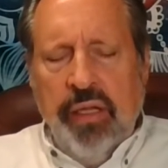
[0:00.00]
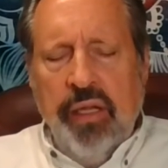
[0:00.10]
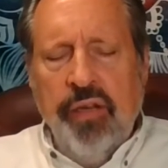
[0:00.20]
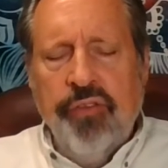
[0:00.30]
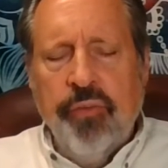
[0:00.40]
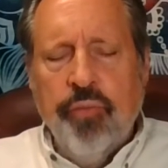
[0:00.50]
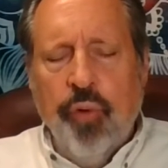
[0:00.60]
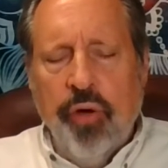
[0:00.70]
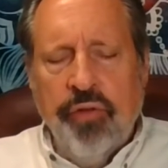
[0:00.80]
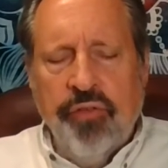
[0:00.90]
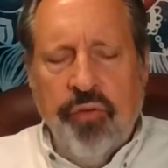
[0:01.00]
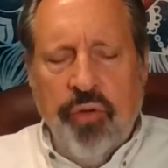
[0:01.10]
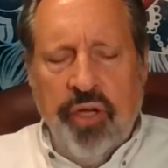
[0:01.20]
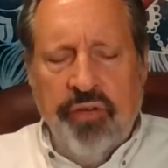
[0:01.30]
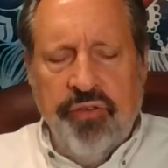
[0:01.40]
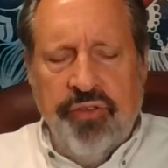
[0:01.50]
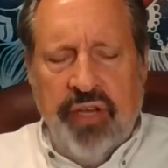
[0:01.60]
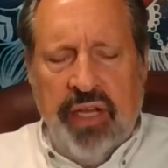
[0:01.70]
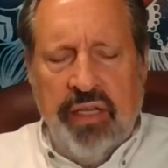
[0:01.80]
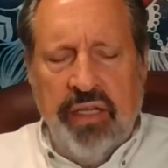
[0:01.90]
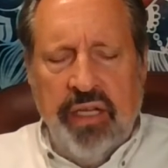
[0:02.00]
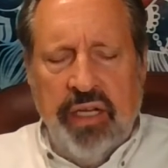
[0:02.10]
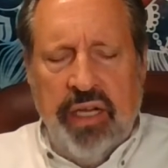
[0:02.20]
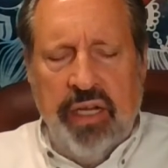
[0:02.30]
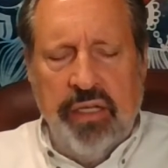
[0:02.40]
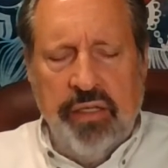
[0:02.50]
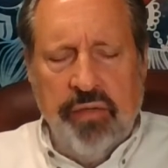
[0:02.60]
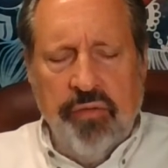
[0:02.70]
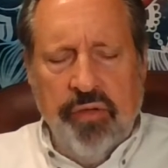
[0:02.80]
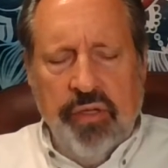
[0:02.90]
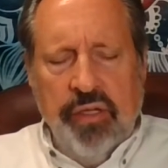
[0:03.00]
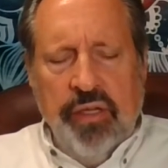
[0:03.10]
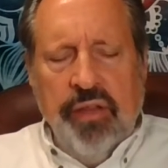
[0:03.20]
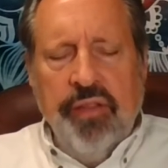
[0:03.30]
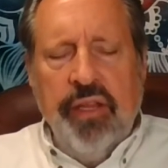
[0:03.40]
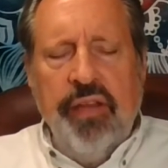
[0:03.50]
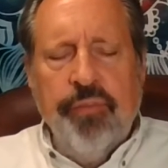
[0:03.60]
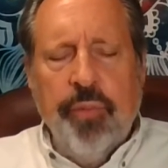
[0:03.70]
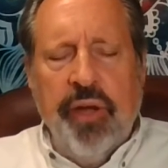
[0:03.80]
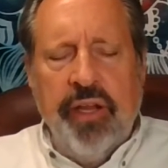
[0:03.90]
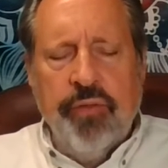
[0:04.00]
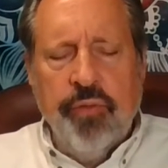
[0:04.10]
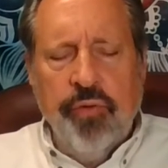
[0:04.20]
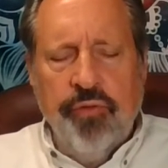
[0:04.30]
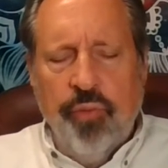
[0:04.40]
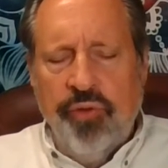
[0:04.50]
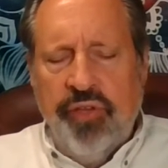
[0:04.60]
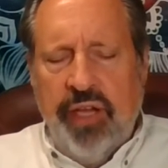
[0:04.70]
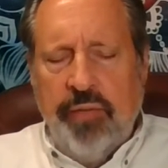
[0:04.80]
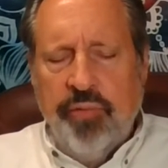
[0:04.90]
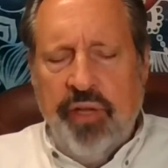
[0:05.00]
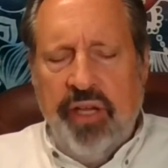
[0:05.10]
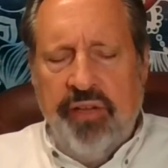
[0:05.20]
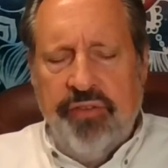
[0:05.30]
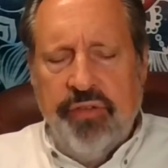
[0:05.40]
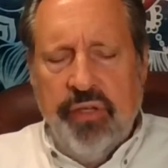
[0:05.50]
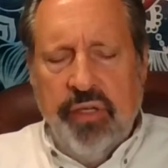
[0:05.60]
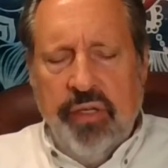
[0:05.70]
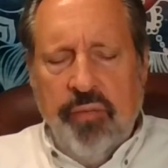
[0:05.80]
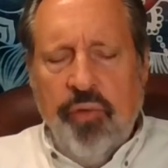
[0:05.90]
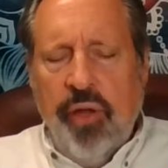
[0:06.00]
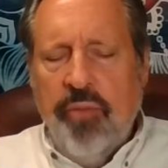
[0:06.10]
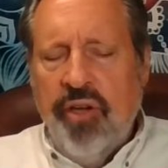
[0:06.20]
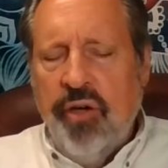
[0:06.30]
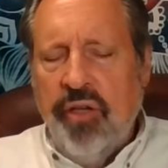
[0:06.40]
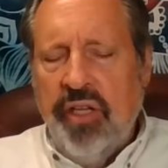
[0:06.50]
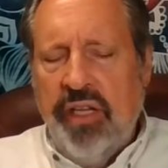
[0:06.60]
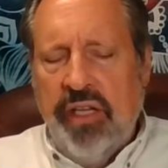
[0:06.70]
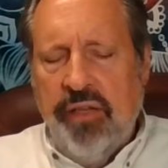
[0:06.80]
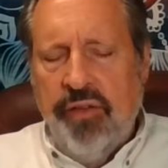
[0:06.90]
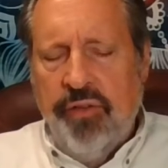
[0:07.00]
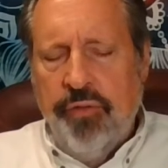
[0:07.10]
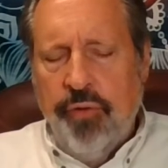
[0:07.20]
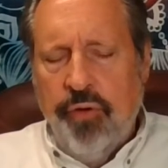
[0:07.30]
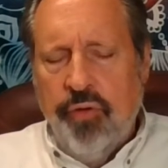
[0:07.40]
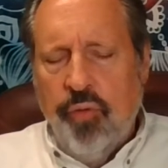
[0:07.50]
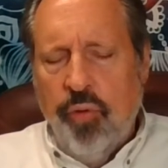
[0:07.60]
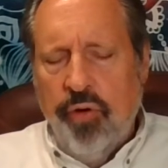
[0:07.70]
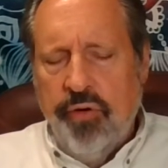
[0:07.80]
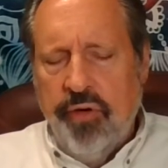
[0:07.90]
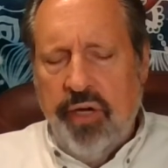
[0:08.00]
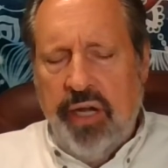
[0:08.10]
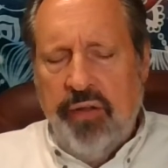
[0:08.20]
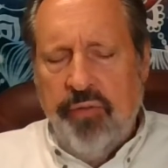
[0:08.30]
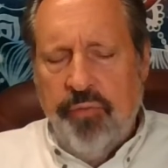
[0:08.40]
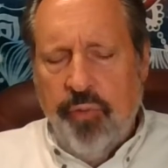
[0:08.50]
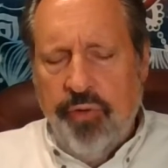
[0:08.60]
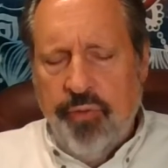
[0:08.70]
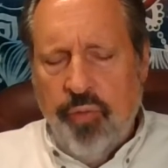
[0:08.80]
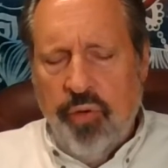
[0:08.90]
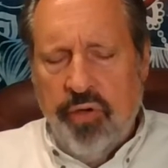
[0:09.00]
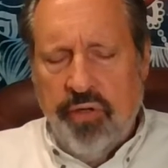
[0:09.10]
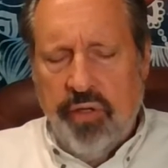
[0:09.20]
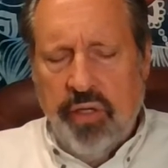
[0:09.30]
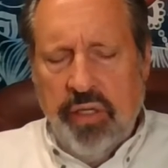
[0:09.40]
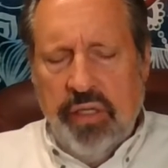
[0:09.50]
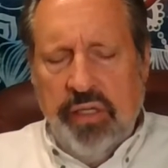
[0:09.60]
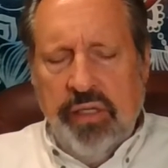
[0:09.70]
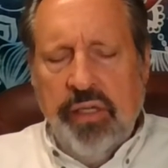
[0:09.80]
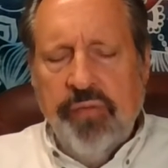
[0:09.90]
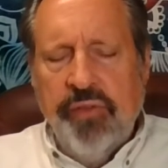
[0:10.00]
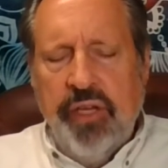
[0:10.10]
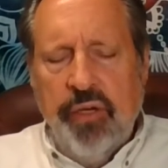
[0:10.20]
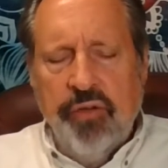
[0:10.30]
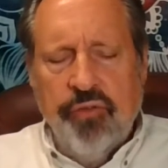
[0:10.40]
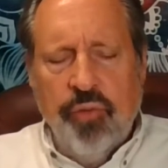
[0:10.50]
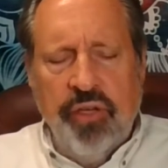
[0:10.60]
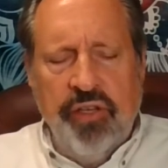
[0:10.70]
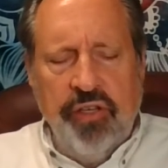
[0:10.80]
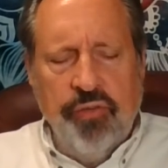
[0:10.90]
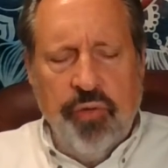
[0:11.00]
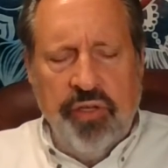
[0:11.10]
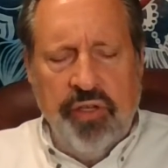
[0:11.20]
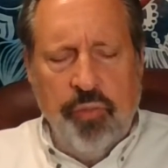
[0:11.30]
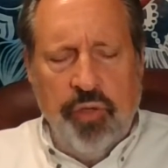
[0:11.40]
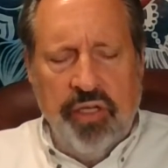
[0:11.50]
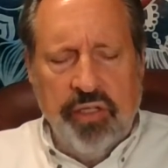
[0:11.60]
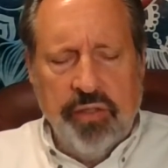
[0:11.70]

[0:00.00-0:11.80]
It is important to understand that, again, these breakthroughs will take place primarily in the third quarter and the fourth quarter of the year 2021.